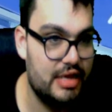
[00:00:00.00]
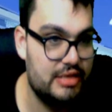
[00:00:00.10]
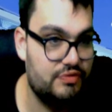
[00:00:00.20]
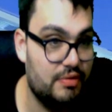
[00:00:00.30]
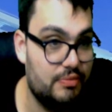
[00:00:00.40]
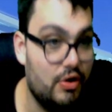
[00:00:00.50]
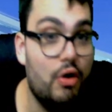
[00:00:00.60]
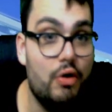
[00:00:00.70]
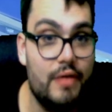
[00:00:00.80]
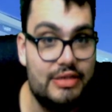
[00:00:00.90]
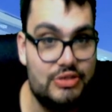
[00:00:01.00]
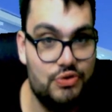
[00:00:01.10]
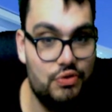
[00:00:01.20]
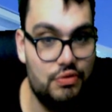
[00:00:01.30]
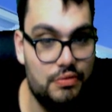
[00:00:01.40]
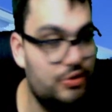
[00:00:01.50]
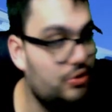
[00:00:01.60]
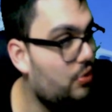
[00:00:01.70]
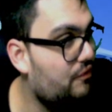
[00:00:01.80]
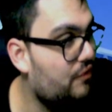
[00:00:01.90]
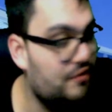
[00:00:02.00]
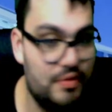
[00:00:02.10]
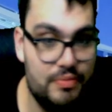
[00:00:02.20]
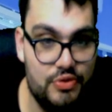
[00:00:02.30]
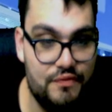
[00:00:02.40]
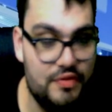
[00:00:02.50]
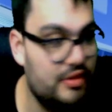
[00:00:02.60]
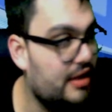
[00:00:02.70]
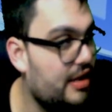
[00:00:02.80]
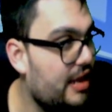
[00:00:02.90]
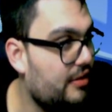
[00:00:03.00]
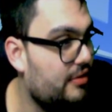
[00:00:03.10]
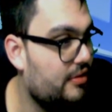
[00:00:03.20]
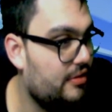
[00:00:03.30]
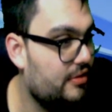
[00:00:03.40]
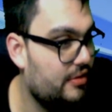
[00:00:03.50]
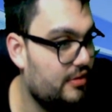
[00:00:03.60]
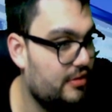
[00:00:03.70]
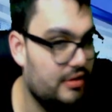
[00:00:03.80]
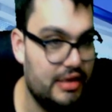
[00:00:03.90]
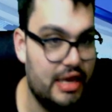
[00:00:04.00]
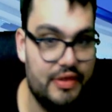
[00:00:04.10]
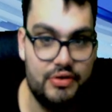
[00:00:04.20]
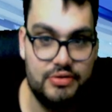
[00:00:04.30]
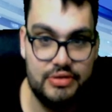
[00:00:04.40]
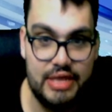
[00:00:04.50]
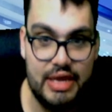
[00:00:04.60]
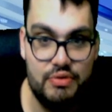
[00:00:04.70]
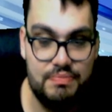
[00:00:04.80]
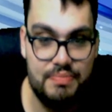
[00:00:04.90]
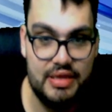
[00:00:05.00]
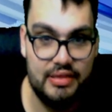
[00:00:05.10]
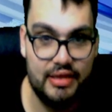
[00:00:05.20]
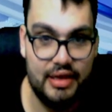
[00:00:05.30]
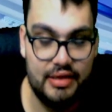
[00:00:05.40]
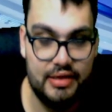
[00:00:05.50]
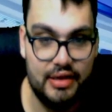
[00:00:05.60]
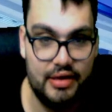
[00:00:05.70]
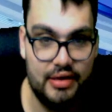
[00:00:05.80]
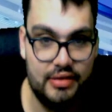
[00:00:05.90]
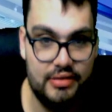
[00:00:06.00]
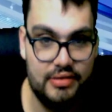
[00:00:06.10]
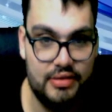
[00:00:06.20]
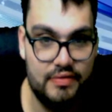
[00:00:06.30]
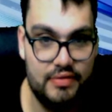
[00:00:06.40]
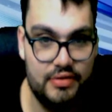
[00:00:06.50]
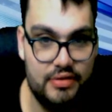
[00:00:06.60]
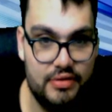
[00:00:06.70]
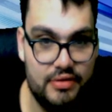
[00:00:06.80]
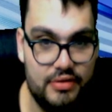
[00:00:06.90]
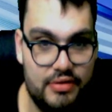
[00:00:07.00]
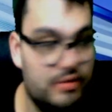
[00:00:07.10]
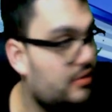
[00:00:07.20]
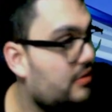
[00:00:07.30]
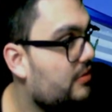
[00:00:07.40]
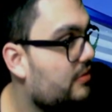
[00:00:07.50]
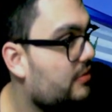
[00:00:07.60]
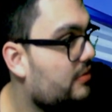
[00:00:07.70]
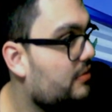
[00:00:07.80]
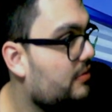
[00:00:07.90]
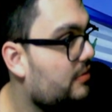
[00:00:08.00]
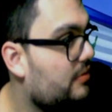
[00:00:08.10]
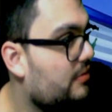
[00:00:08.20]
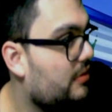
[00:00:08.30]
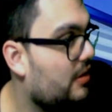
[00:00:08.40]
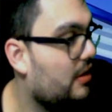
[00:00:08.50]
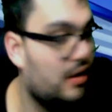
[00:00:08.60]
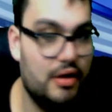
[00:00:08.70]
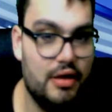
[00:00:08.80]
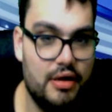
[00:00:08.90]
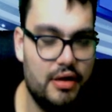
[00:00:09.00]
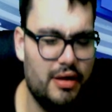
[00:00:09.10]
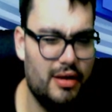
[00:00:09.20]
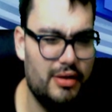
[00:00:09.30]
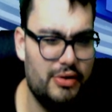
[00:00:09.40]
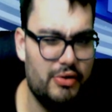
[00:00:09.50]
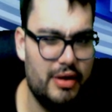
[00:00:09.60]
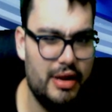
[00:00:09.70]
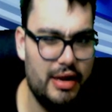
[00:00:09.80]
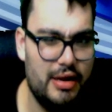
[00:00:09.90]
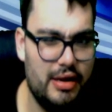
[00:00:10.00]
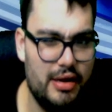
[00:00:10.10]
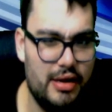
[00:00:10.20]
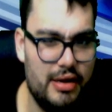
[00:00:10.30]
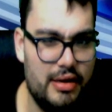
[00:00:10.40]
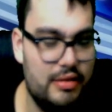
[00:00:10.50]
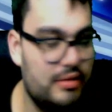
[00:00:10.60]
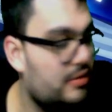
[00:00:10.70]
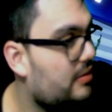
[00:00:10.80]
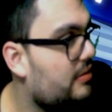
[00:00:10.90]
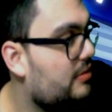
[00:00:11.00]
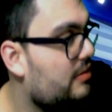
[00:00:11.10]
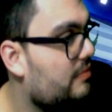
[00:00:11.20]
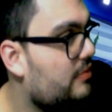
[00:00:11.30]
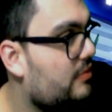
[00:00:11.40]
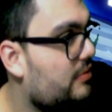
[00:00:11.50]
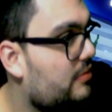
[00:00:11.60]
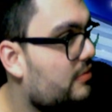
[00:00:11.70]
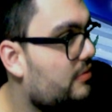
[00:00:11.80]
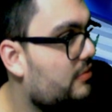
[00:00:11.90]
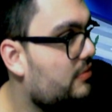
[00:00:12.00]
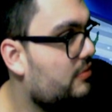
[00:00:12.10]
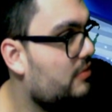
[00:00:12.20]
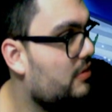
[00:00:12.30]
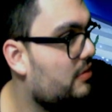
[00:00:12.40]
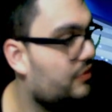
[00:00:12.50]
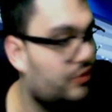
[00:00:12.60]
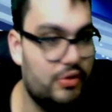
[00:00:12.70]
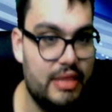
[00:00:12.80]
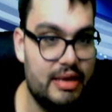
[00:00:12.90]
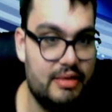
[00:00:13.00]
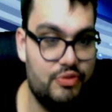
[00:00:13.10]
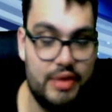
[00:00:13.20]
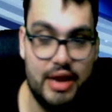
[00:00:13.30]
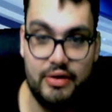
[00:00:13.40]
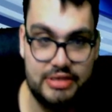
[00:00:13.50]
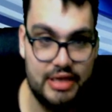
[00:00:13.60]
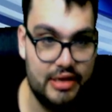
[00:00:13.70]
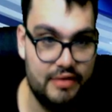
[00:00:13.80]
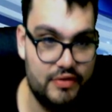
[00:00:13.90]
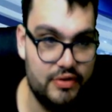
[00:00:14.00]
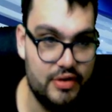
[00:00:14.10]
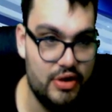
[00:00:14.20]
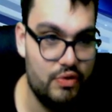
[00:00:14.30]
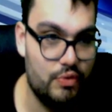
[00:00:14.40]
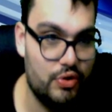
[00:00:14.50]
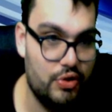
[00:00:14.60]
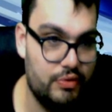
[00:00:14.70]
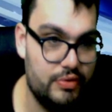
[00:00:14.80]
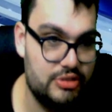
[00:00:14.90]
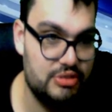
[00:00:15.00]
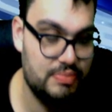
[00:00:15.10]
that's from... Oh, that's cool. You know a friend from Newfoundland, hey? Yeah, they would be like... Robertson touches in, but it goes over the side. You're it. So now we'll have a neutral zone. They're like 3 hours ahead of you. We're going to